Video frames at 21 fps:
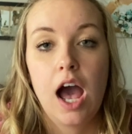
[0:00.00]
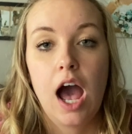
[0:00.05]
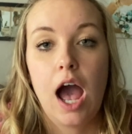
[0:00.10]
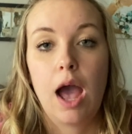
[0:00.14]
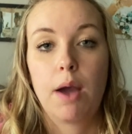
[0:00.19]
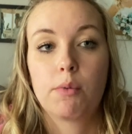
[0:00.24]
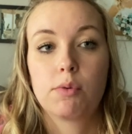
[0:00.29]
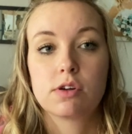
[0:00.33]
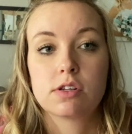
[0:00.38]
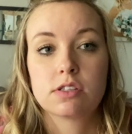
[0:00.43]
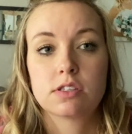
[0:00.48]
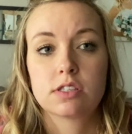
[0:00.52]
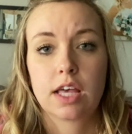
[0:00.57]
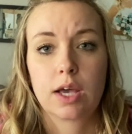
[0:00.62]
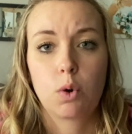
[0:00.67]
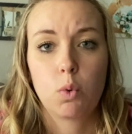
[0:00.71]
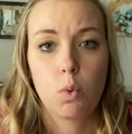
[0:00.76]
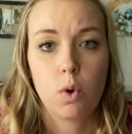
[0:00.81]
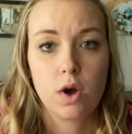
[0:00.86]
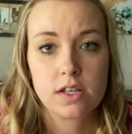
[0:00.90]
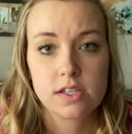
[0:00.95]
I was
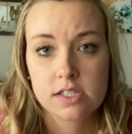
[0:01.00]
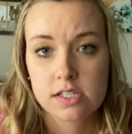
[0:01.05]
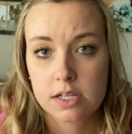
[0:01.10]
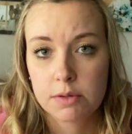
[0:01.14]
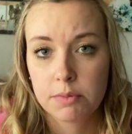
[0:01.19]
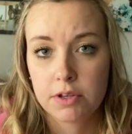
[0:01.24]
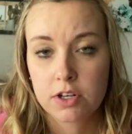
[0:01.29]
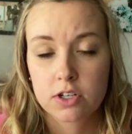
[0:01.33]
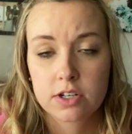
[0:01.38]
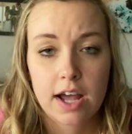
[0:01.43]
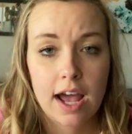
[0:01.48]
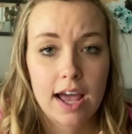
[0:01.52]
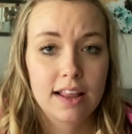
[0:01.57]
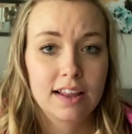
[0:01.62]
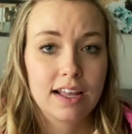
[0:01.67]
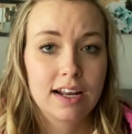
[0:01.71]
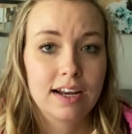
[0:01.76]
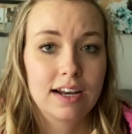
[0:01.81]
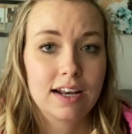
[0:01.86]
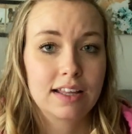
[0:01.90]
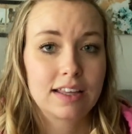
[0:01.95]
like one centimeter
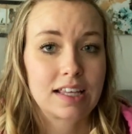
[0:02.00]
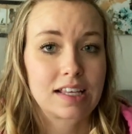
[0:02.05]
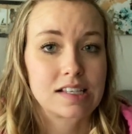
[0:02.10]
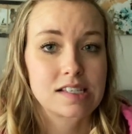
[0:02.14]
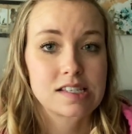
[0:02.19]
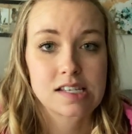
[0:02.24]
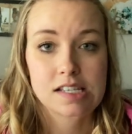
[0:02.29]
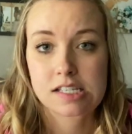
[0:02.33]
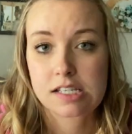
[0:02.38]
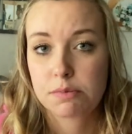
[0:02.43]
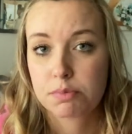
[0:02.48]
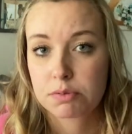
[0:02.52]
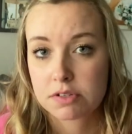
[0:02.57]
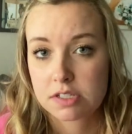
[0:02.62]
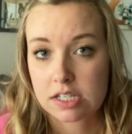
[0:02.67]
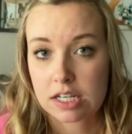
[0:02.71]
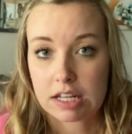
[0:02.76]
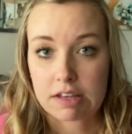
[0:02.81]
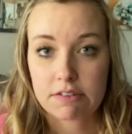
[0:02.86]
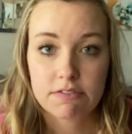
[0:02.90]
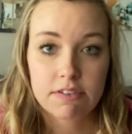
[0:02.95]
dilated and like sixty
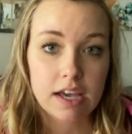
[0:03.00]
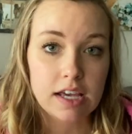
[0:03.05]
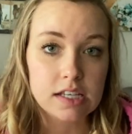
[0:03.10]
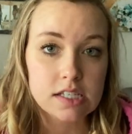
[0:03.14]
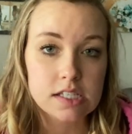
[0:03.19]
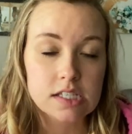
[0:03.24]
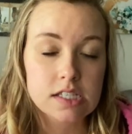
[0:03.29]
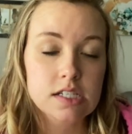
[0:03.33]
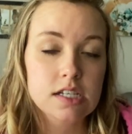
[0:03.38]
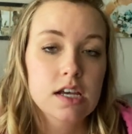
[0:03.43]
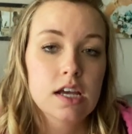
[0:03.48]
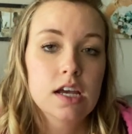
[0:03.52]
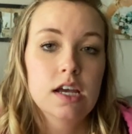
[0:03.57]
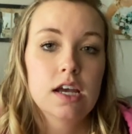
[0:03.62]
percent effaced.